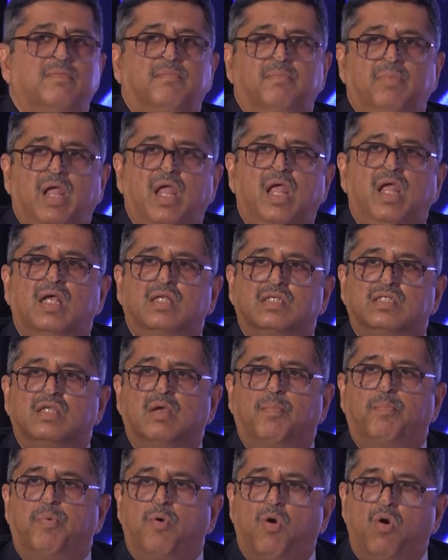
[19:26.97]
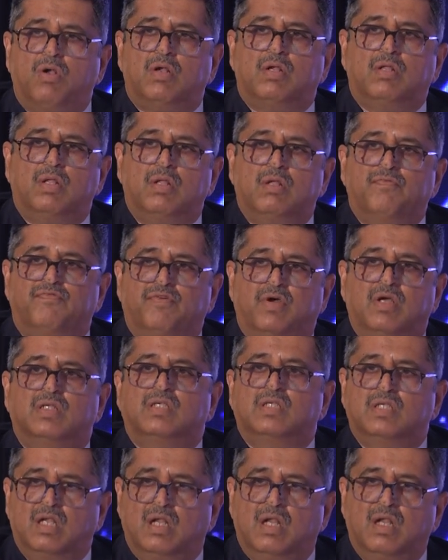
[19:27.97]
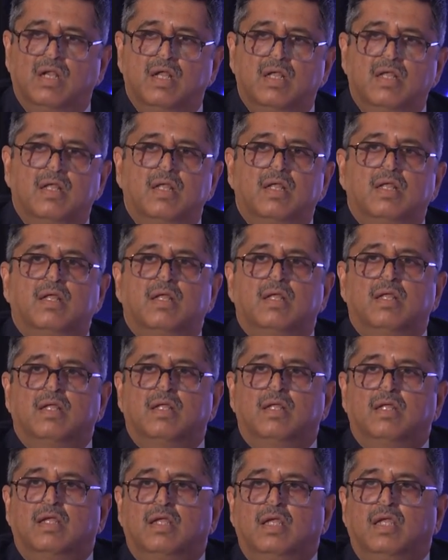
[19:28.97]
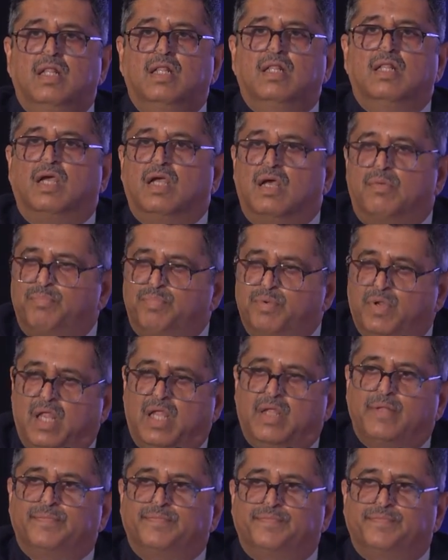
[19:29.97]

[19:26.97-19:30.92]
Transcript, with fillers: being a support function in the company.